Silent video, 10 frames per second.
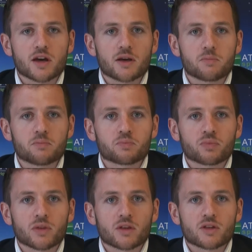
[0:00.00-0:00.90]
Um,
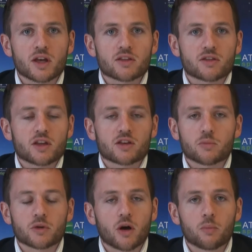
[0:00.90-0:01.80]
set, setting
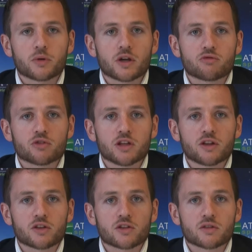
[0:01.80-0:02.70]
up the company really
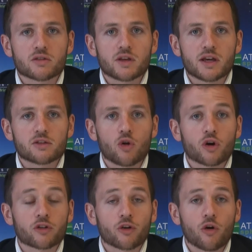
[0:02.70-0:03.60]
doesn't take
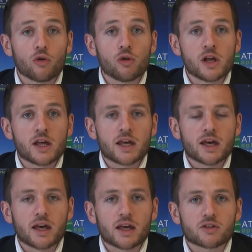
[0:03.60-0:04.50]
long at all.
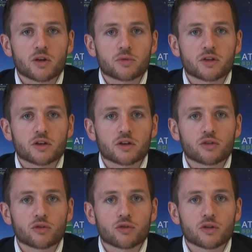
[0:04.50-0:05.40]
Uh, it's something you
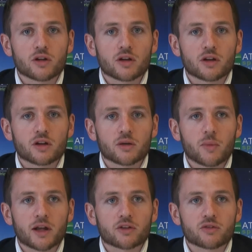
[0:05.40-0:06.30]
can do in a, in a
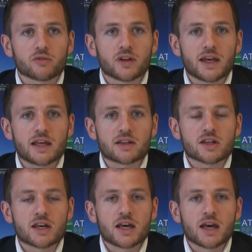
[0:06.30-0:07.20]
matter of
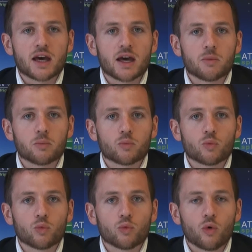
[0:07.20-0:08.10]
days. Um,
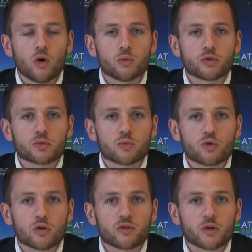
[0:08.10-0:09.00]
what was
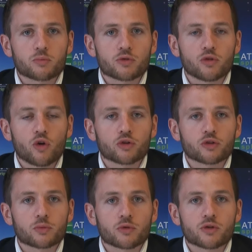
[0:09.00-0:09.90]
more of a
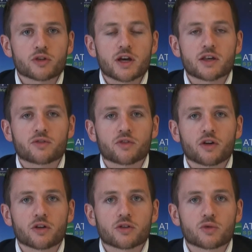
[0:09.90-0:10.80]
prolonged process for
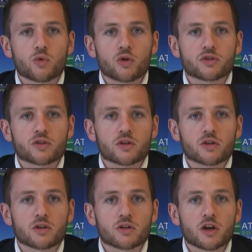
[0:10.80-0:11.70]
us was
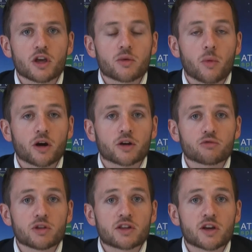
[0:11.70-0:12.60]
the, the market
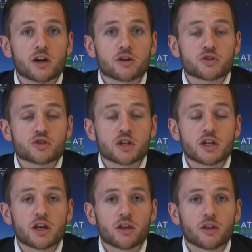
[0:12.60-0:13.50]
research
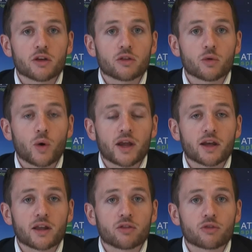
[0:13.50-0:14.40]
that, that
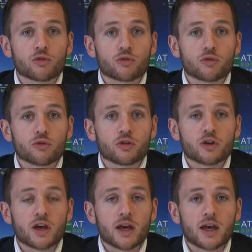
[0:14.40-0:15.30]
went into
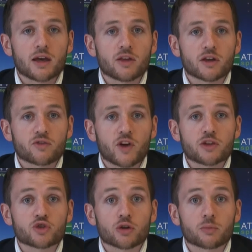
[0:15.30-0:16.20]
uh, this
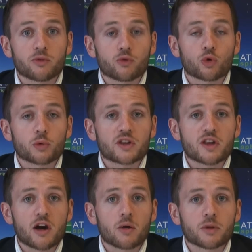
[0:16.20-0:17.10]
venture before we
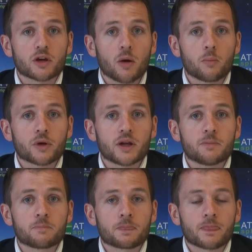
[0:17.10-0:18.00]
set up the company.
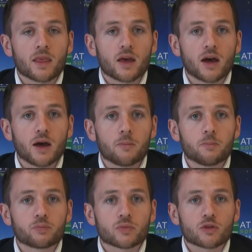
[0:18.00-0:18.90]

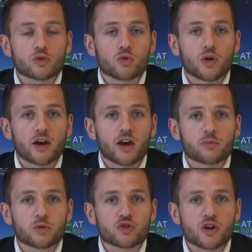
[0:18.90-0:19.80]
Um, so I,
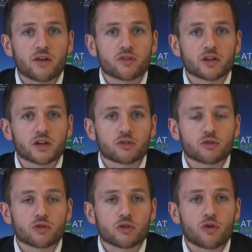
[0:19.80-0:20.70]
have been travelling
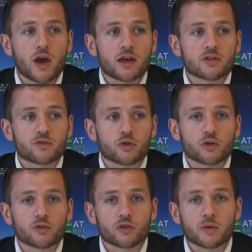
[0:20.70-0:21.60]
to the US
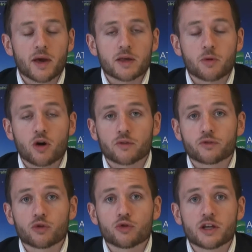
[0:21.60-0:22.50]
for, for the best part
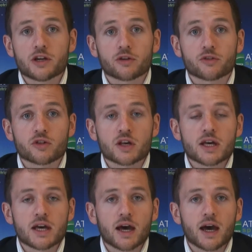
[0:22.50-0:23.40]
of two years,
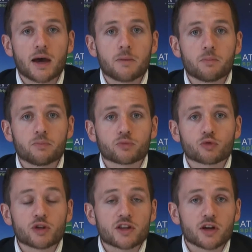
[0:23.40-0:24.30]
um,
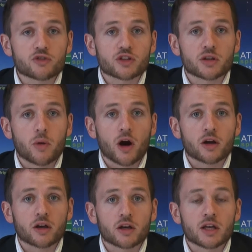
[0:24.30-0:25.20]
researching the
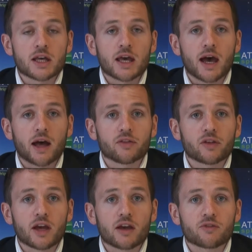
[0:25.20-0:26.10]
market and
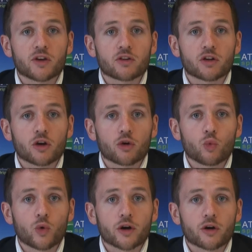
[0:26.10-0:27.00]
uh, figuring
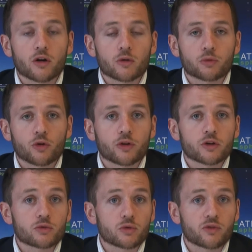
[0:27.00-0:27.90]
out where our
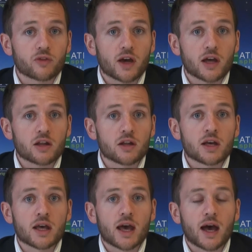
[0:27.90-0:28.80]
products would fit in
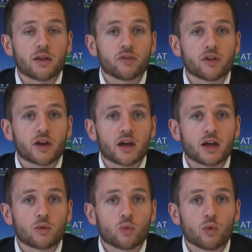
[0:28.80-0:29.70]
and
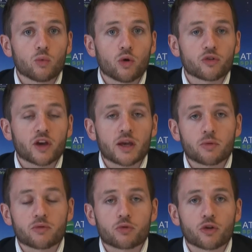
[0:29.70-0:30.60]
uh, what
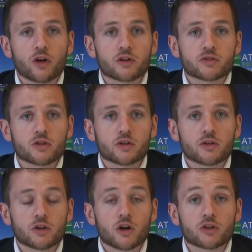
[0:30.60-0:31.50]
type of products
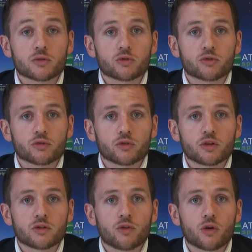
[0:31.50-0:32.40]
that the customers are
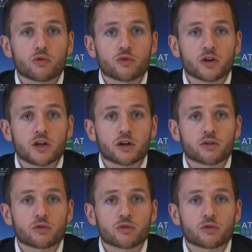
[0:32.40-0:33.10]
looking for over here.